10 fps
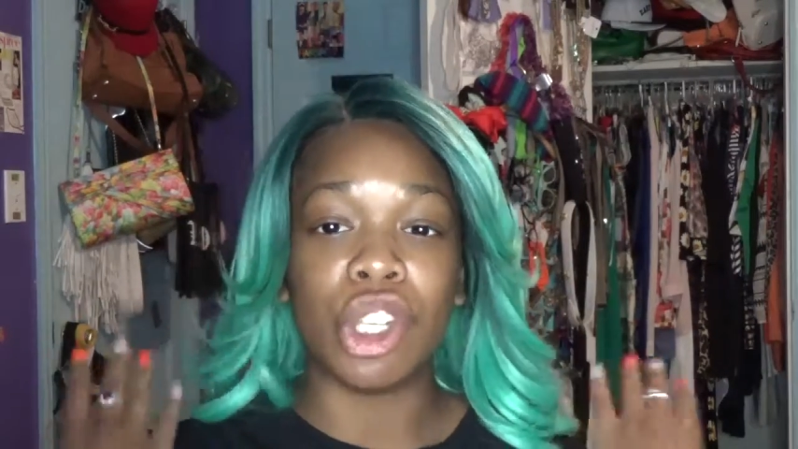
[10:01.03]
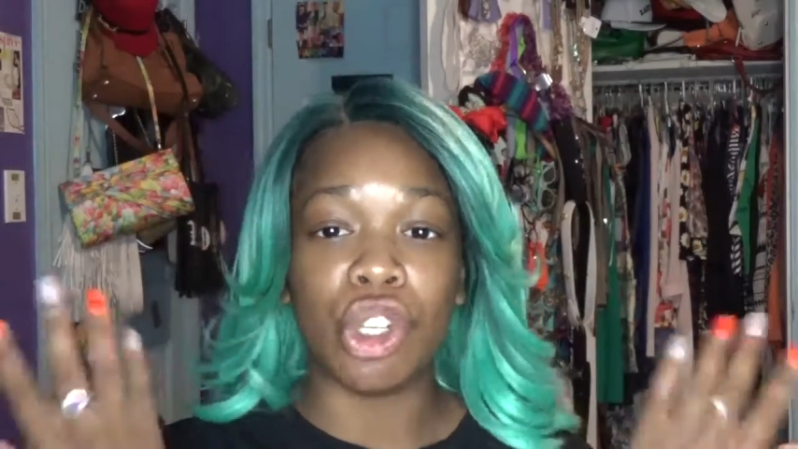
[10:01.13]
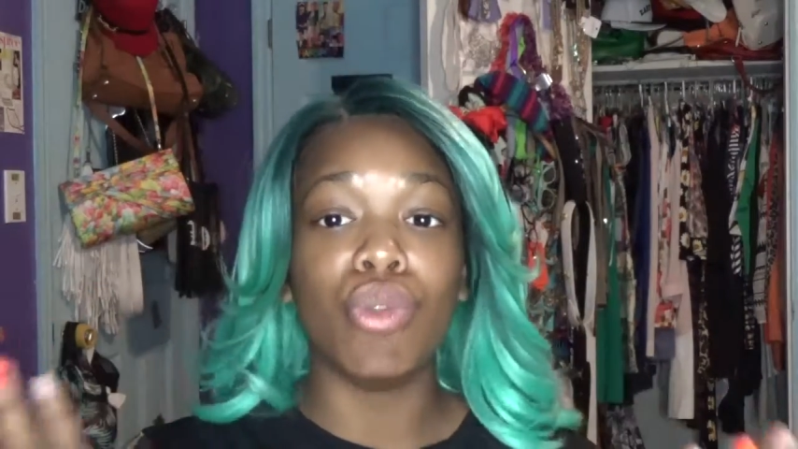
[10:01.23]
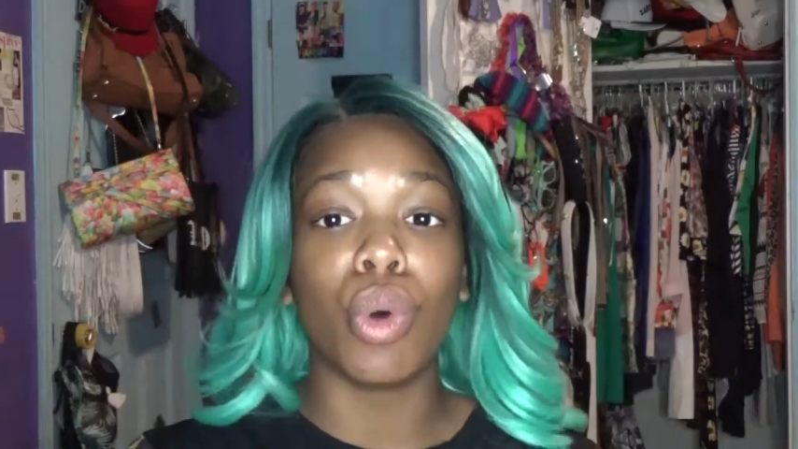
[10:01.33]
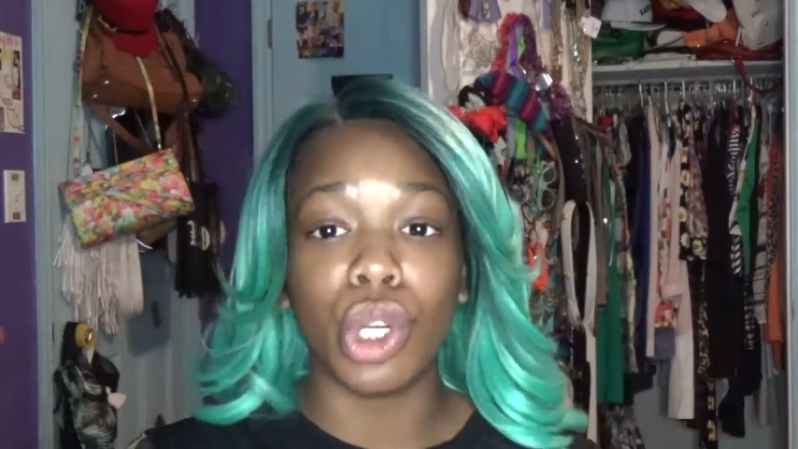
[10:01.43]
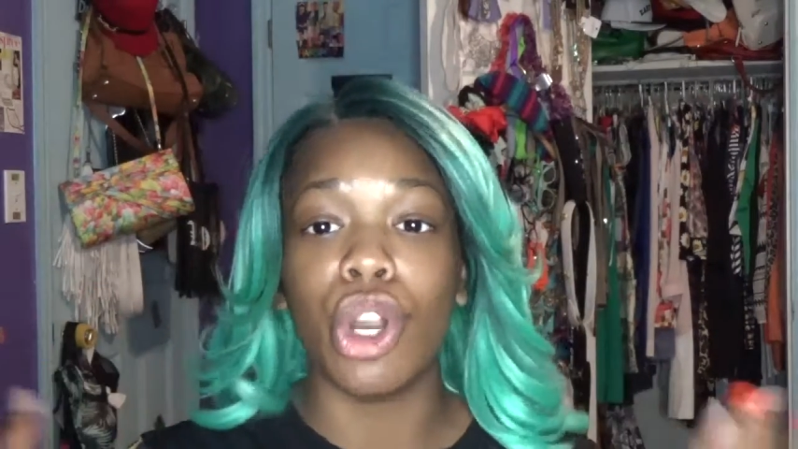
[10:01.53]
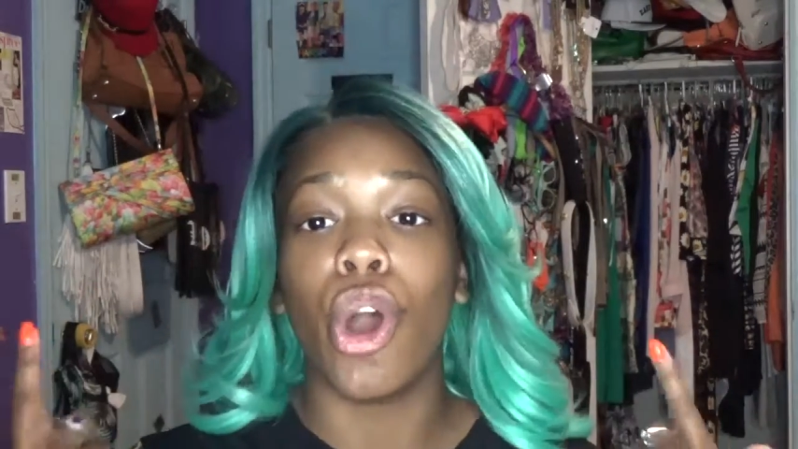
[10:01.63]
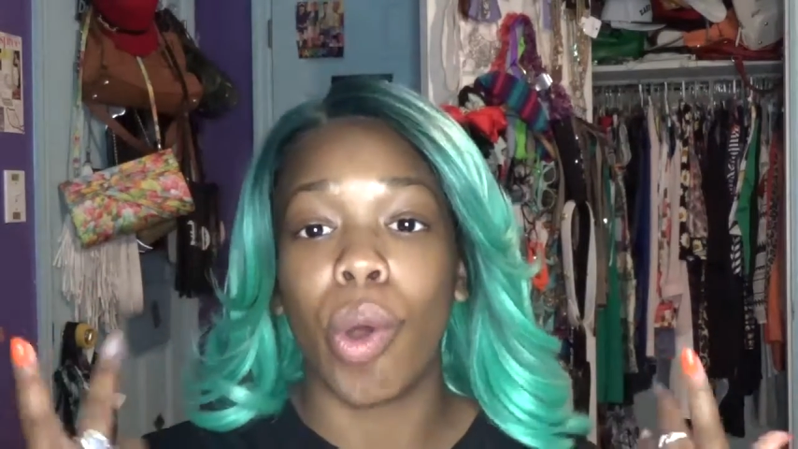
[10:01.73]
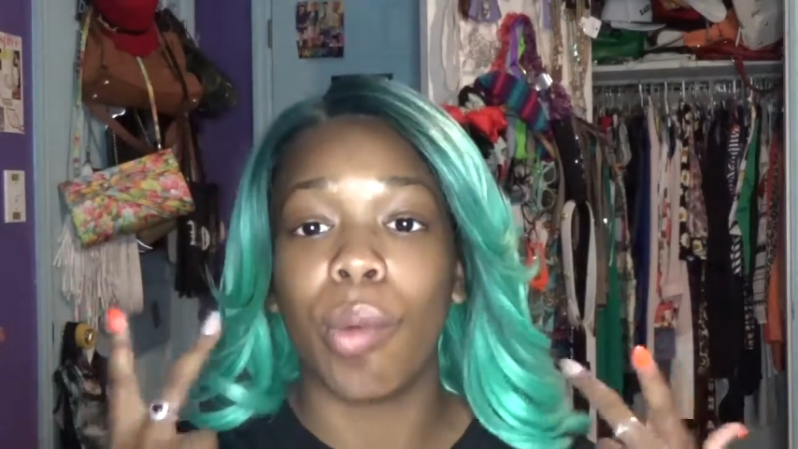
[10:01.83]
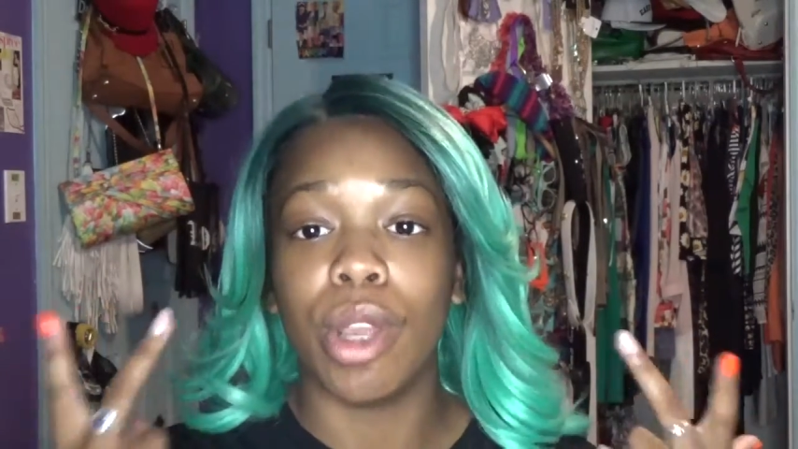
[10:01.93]
You will
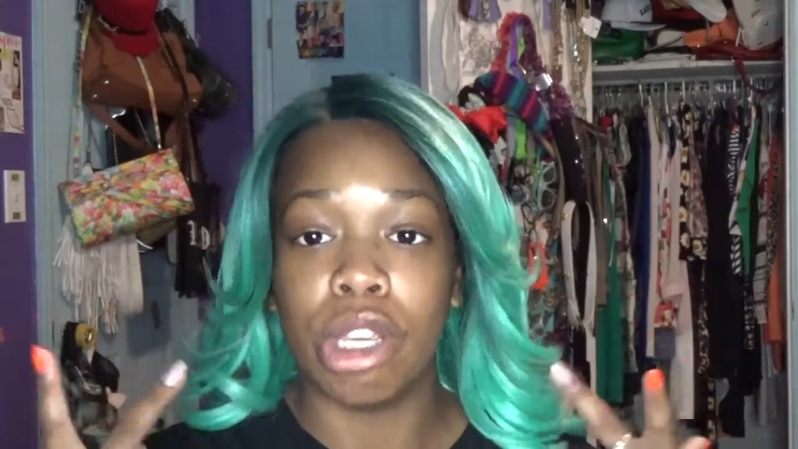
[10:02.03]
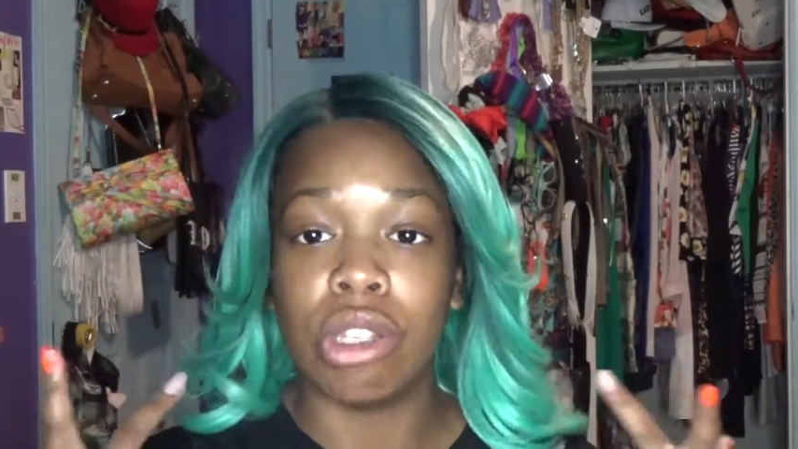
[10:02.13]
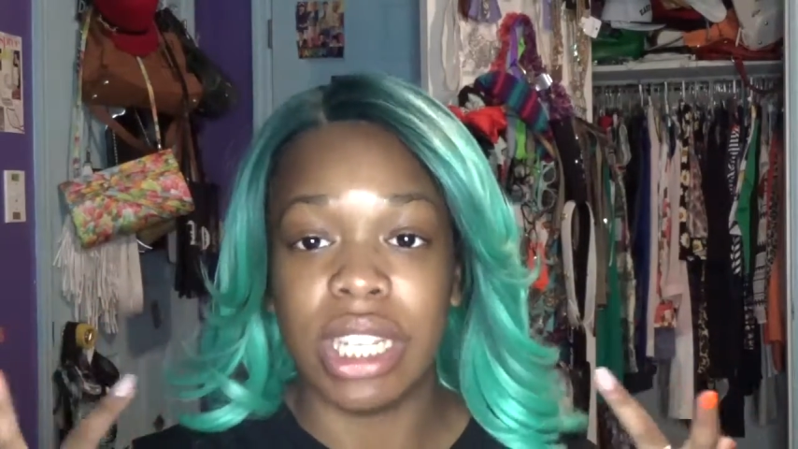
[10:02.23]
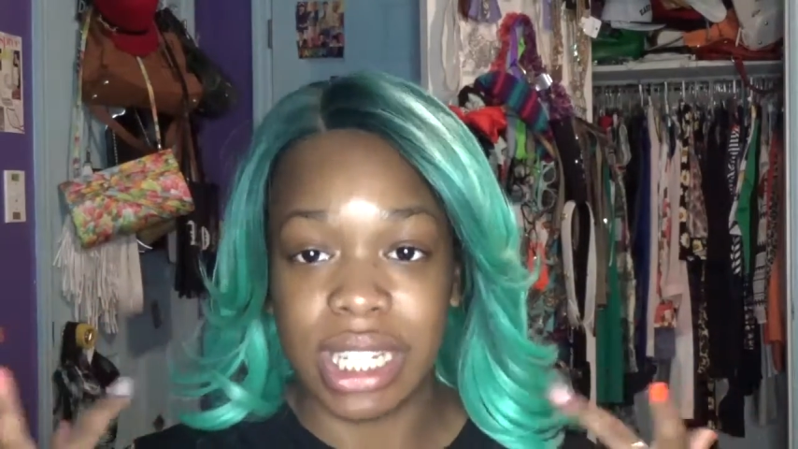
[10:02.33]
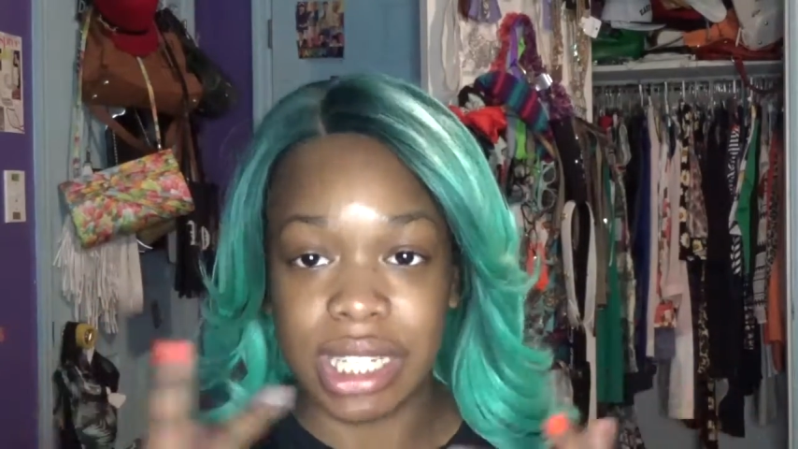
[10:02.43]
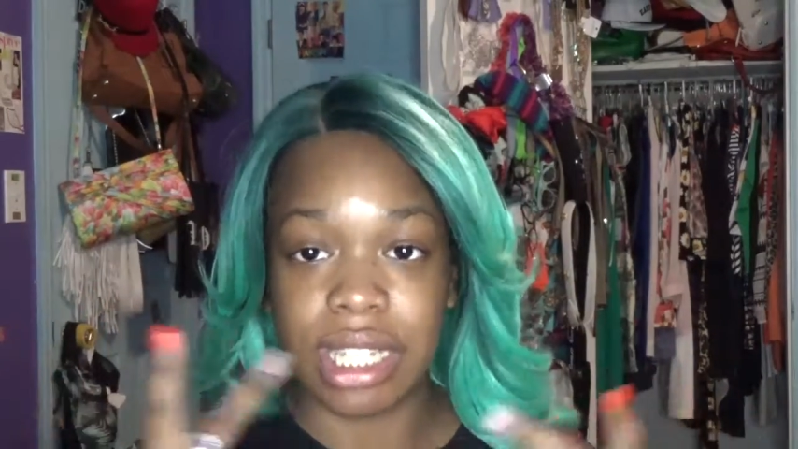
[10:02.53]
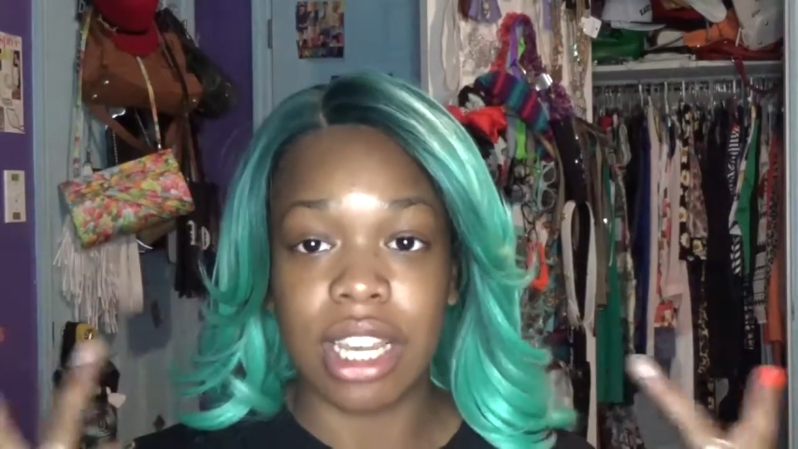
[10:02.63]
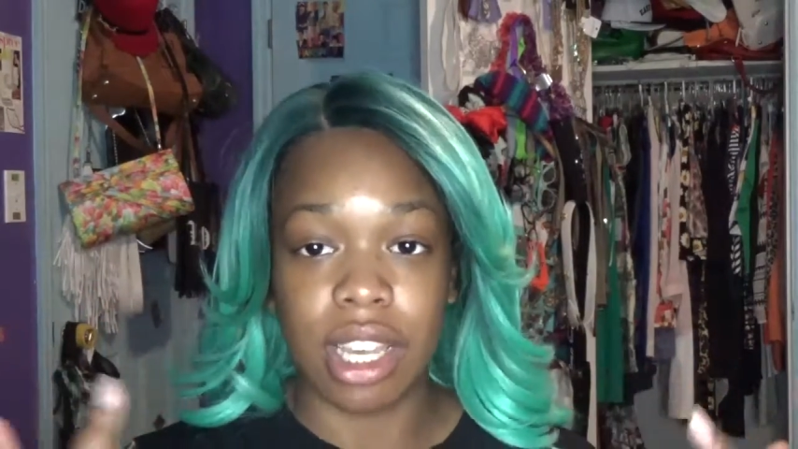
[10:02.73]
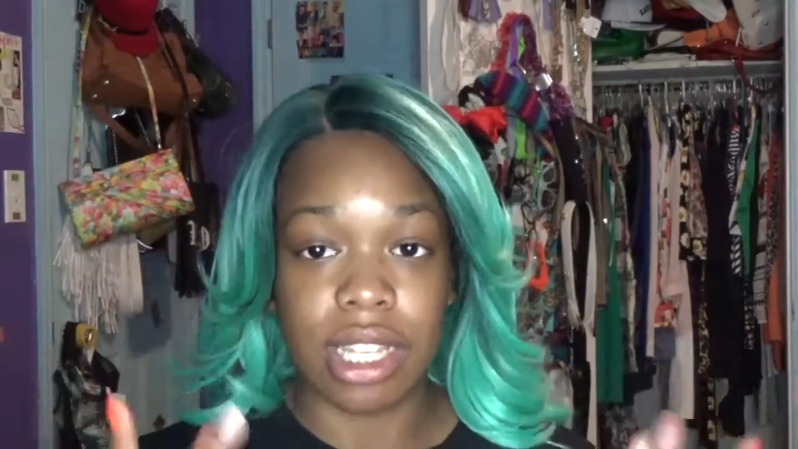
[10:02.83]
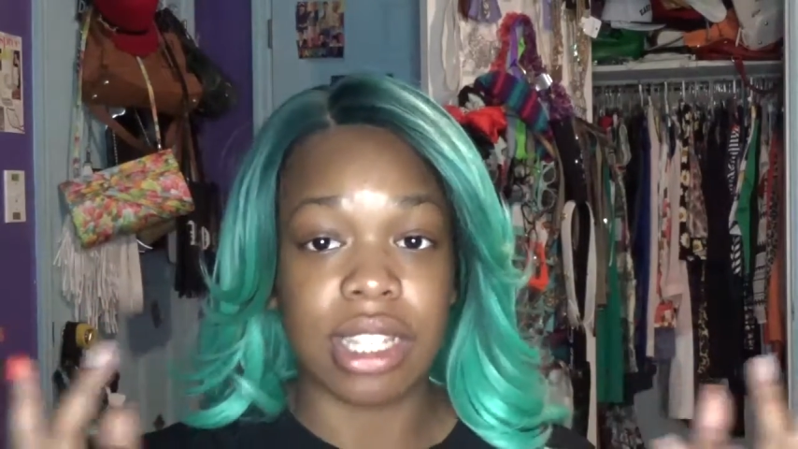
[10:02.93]
know it when you see it because
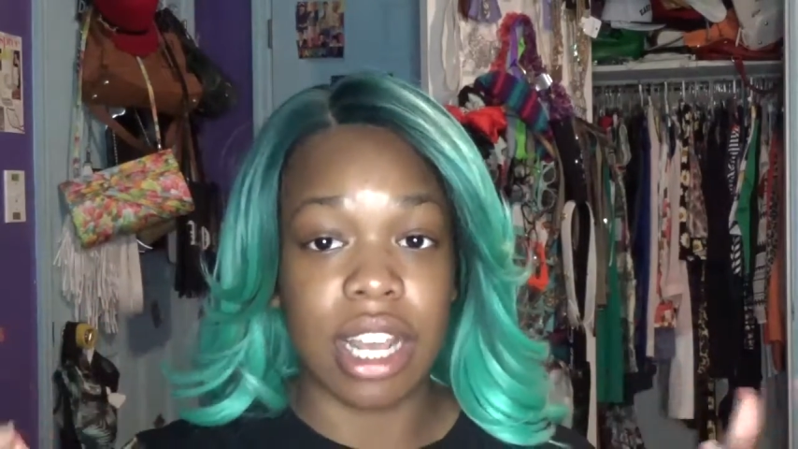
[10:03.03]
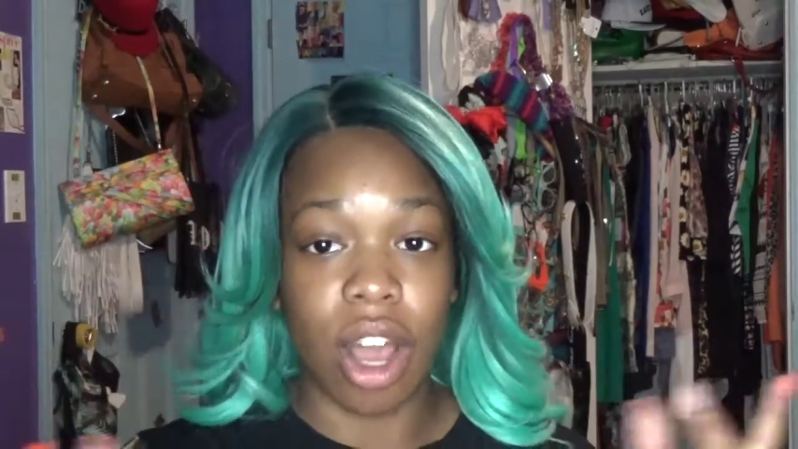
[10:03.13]
it's the